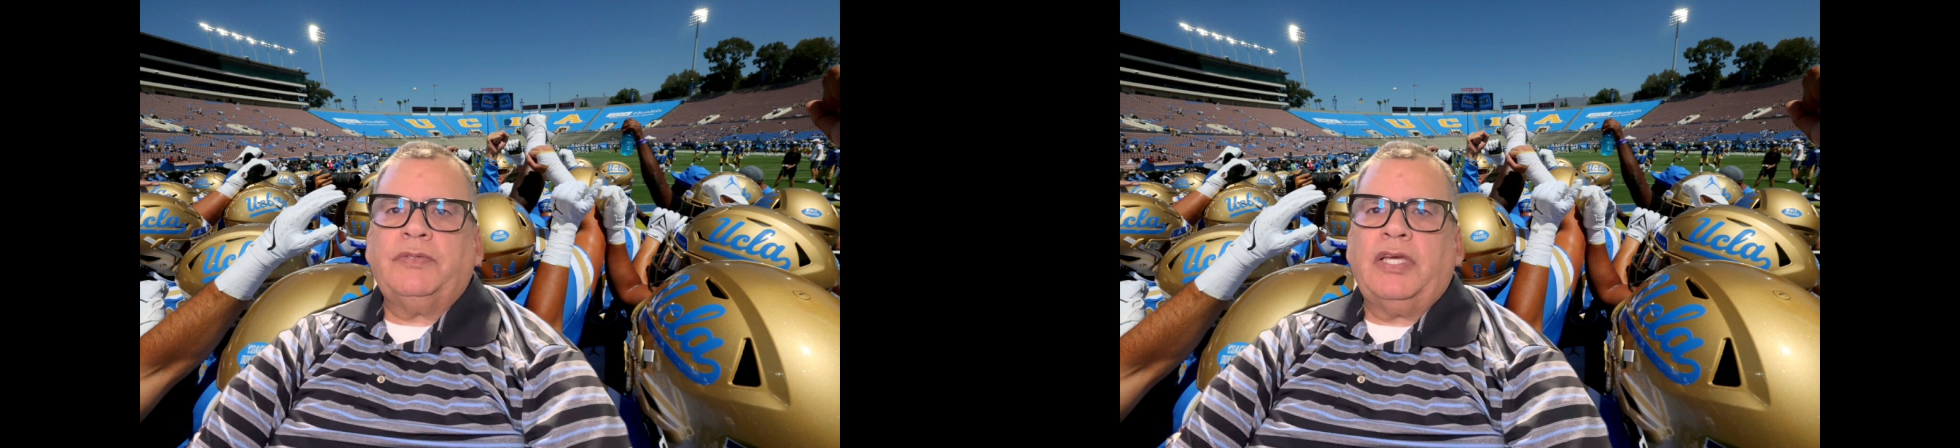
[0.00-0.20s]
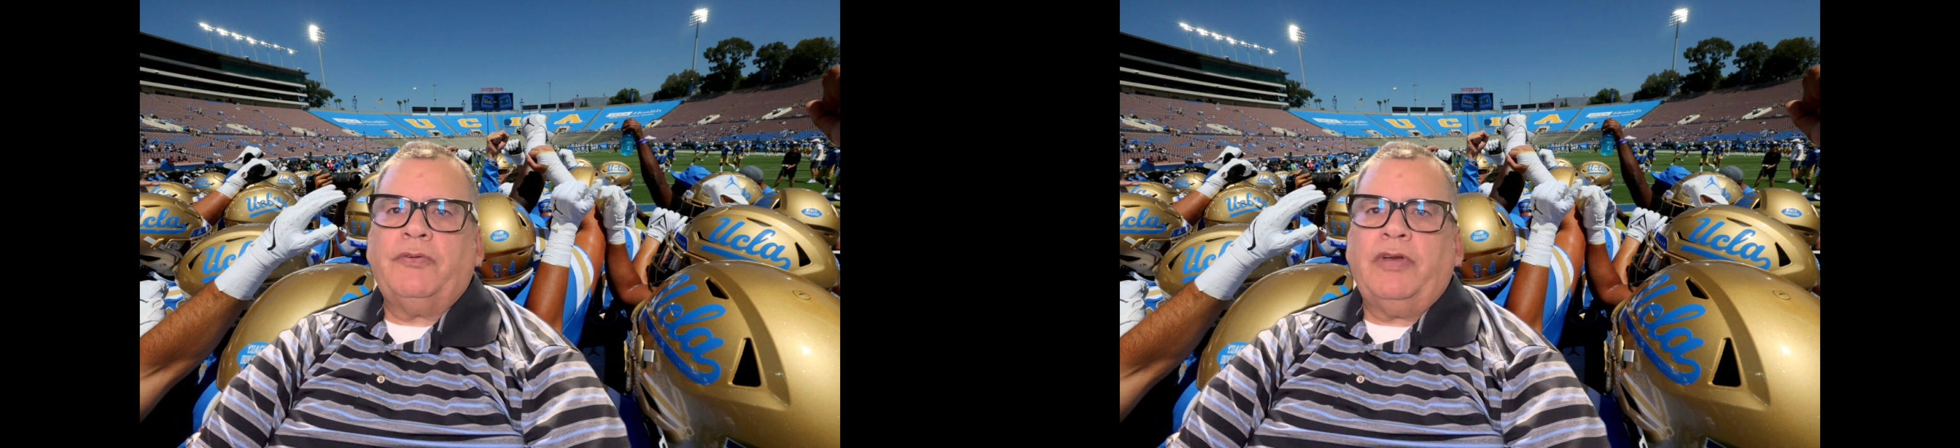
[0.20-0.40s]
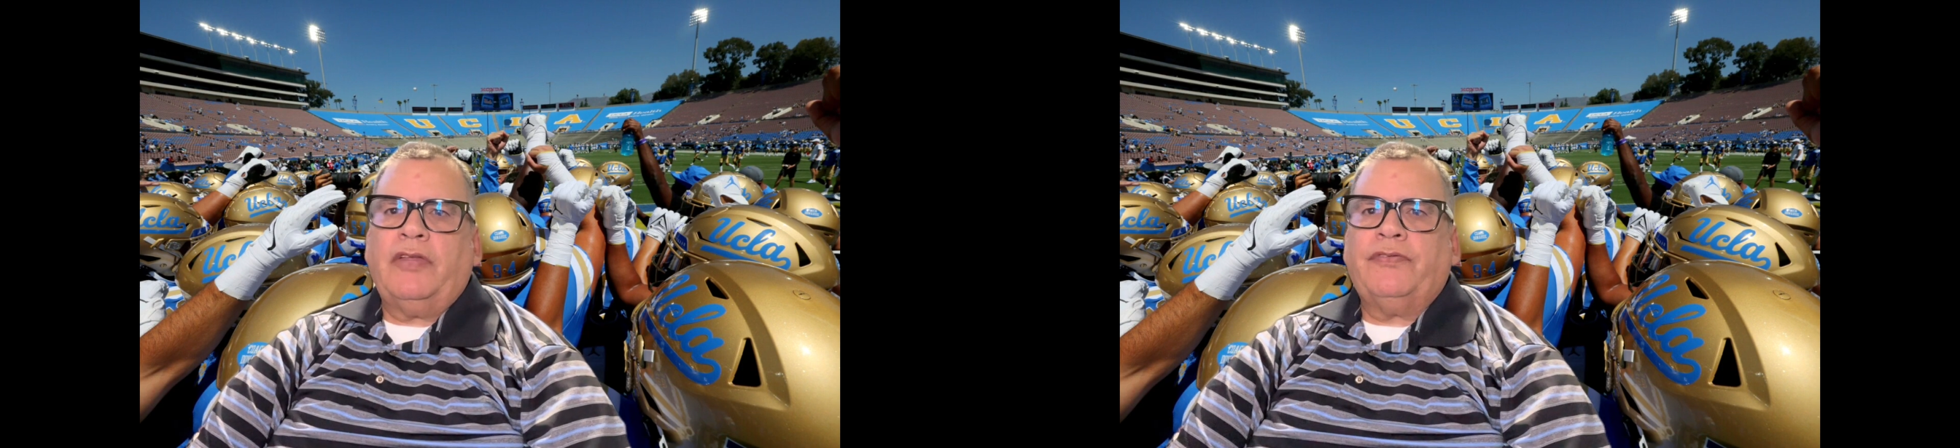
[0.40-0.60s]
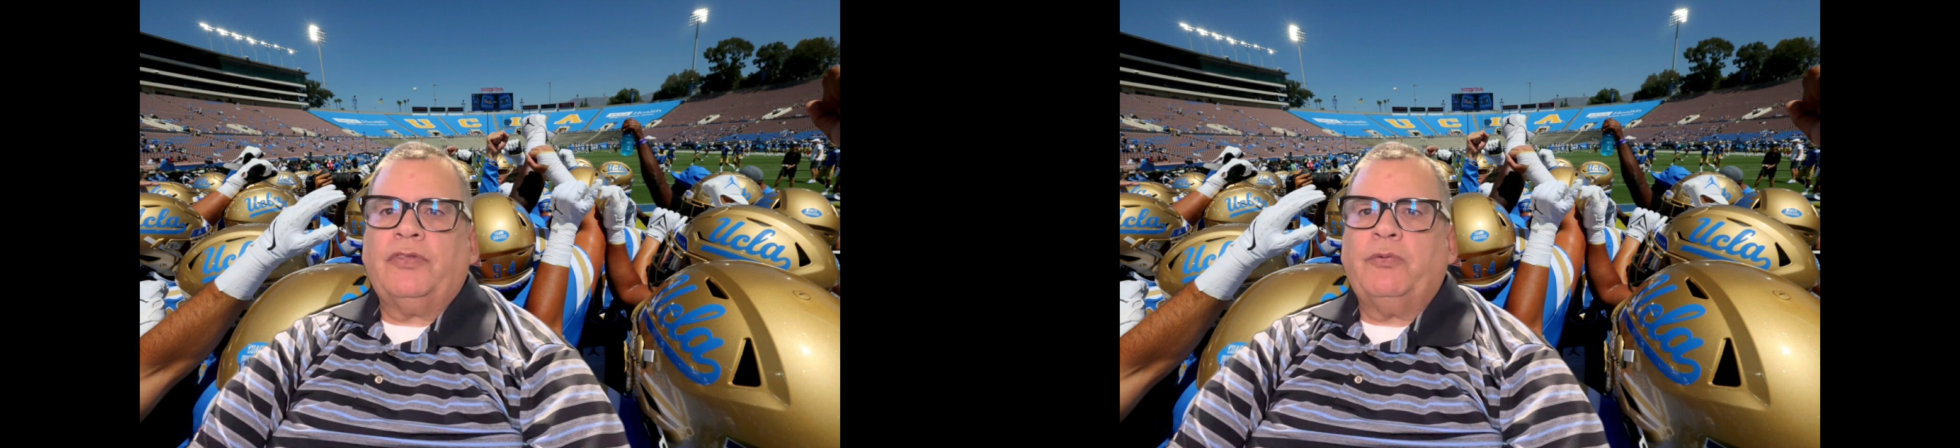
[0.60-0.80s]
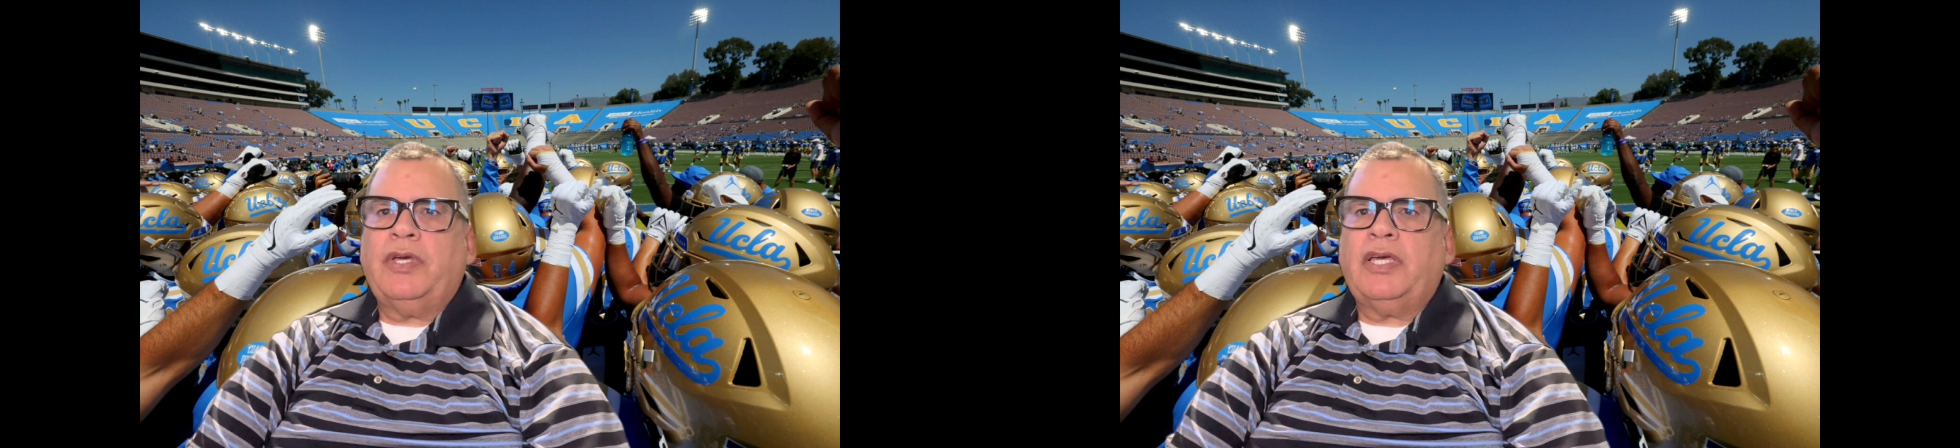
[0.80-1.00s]
get ready for
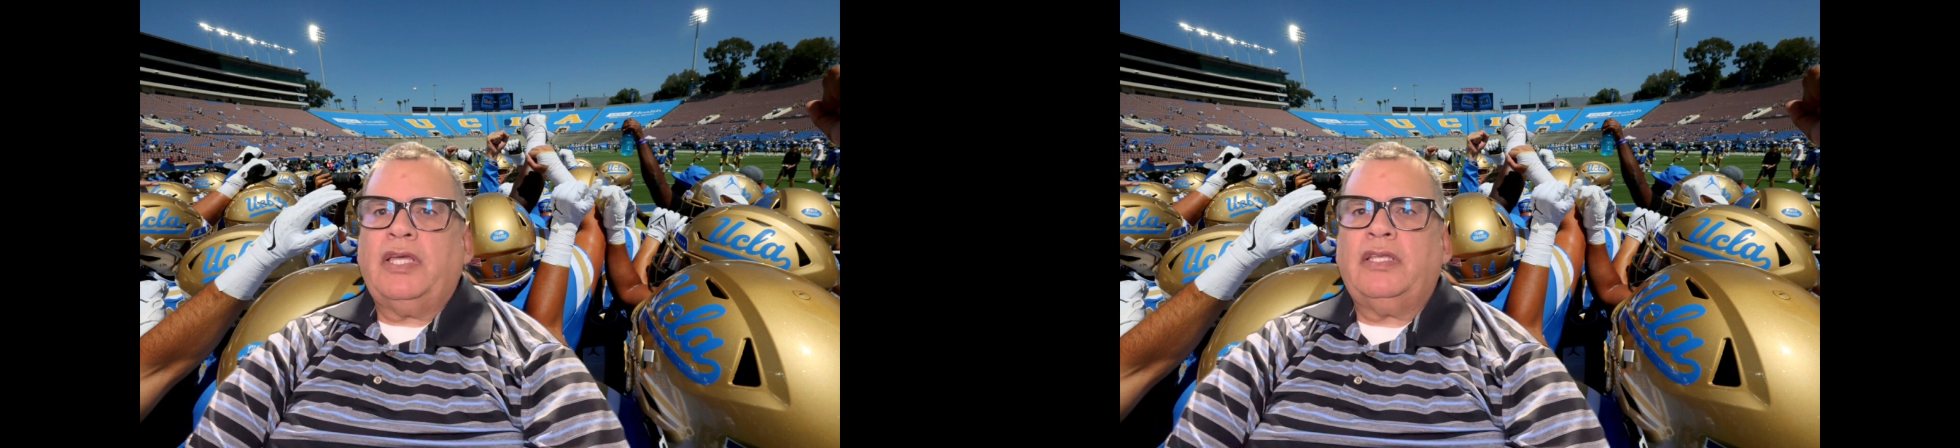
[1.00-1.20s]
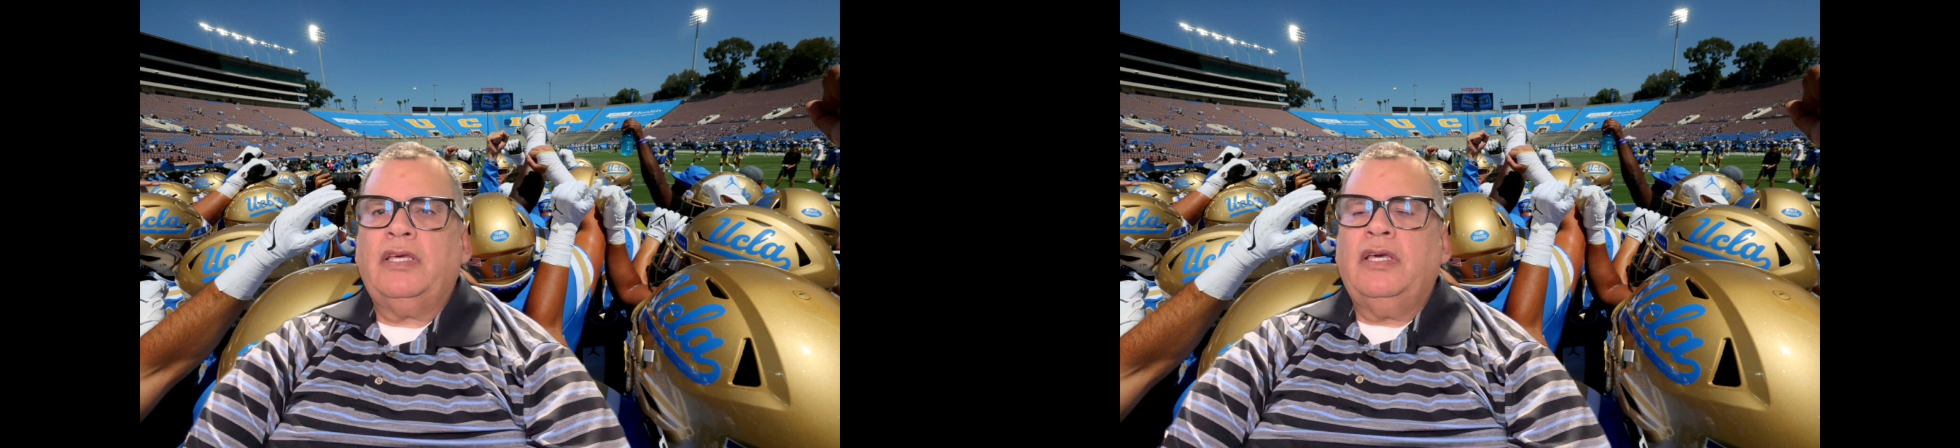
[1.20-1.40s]
the weekend.